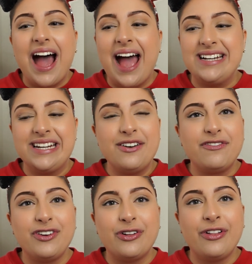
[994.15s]
I didn't
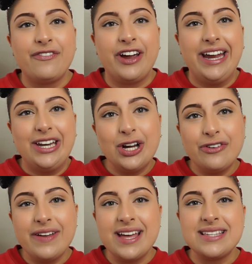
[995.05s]
feel very
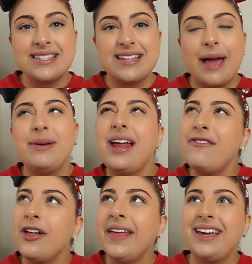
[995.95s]
nervous. I mean, I
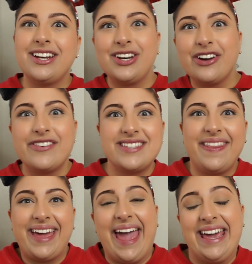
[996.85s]
felt like nervous and
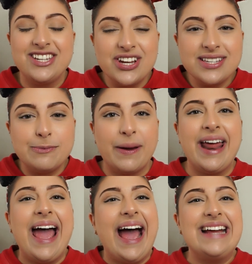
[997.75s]
like anxious, but
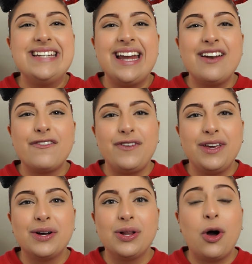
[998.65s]
I didn't
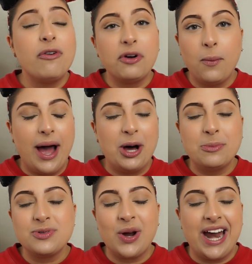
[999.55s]
feel
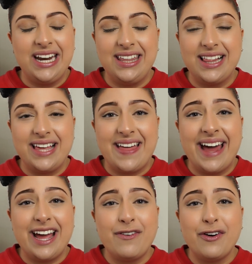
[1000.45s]
overwhelmed or anything like
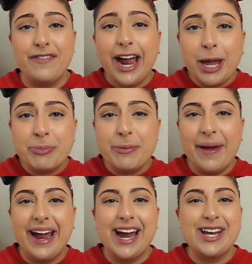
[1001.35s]
that. I felt very
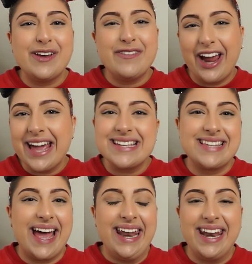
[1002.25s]
prepared, very
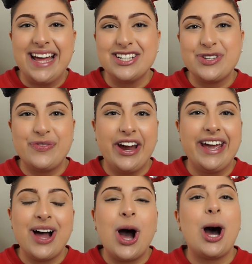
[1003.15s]
excited, and just very
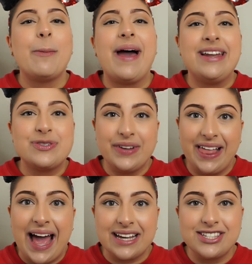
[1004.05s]
calm and
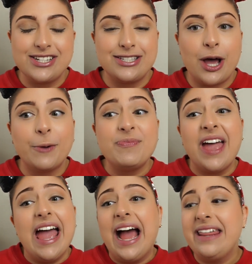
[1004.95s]
relaxed. So
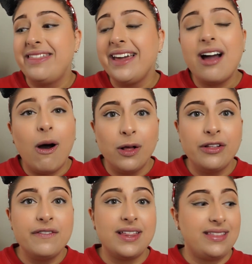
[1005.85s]
I think all
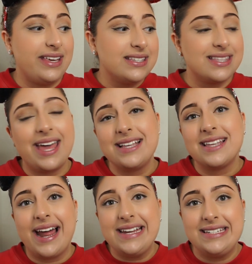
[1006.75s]
of these things
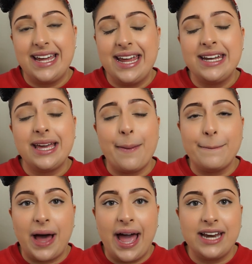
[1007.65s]
that I did
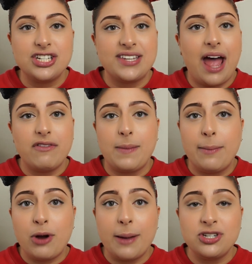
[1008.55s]
combined, just having my
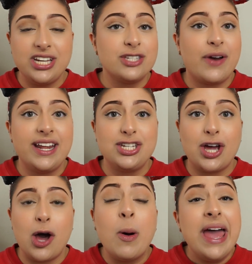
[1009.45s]
prep sheets ready to
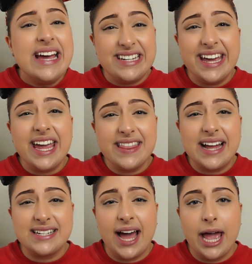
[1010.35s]
go, taking
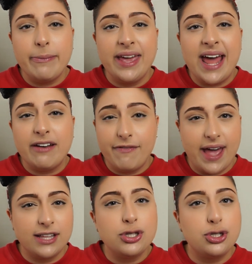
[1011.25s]
that time in
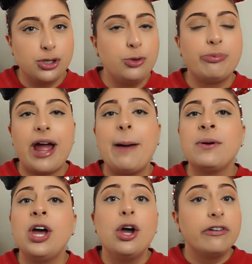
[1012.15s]
advance to prep
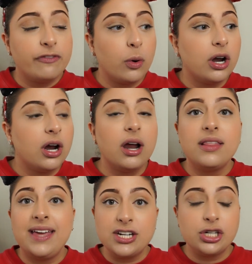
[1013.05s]
for
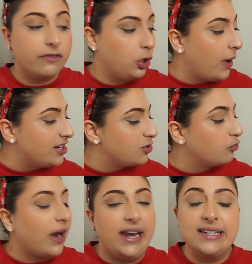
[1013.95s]
the interview, and just
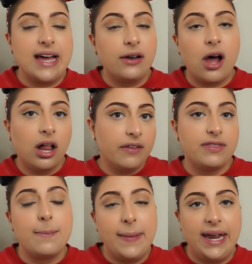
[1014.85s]
writing down all of
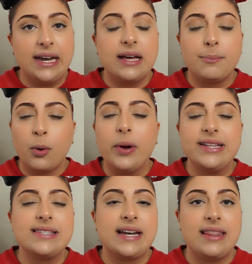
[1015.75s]
the main
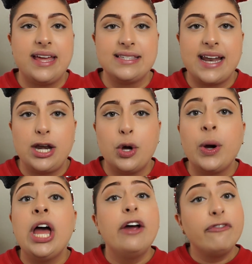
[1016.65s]
points and things that I know
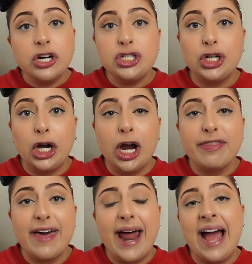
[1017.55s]
for sure
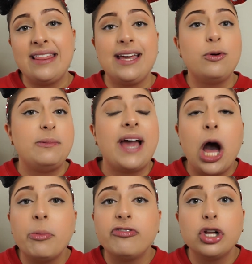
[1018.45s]
that I think would be
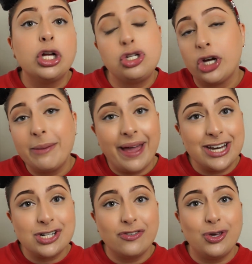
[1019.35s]
helpful during my
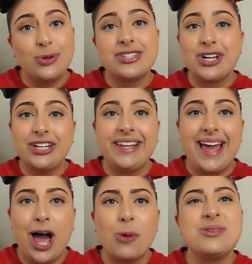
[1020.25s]
interview certainly
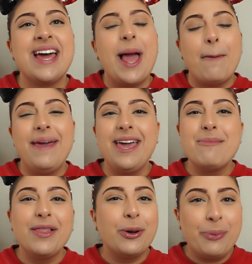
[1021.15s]
helped. Making
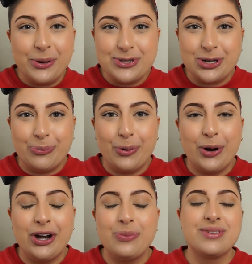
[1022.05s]
my little poster
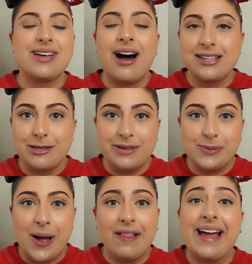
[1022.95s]
board was awesome as well.